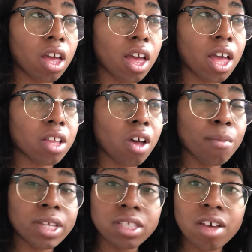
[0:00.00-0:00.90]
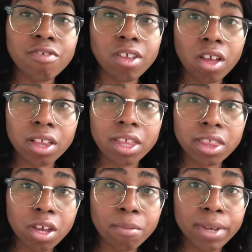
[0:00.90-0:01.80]
and got myself an online
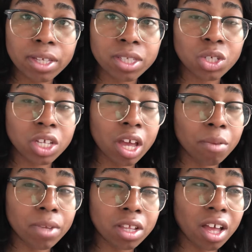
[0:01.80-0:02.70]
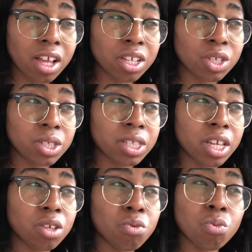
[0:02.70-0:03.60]
therapist. And she helped me a lot. And she
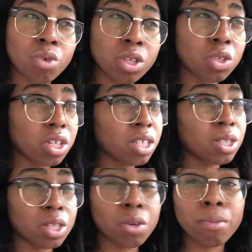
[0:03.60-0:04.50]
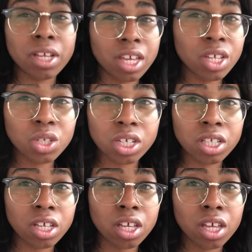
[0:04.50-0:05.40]
said, you really should consider medication.
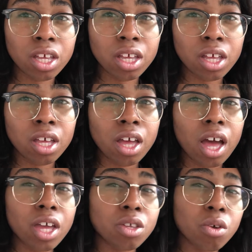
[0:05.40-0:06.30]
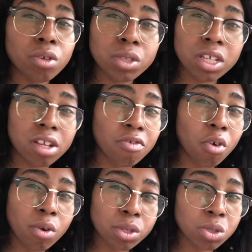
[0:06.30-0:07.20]
I know there's a lot of
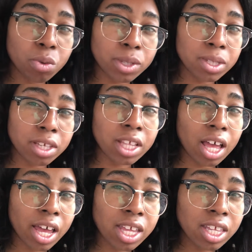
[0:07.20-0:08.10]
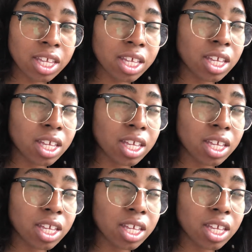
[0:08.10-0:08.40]
horror stories online,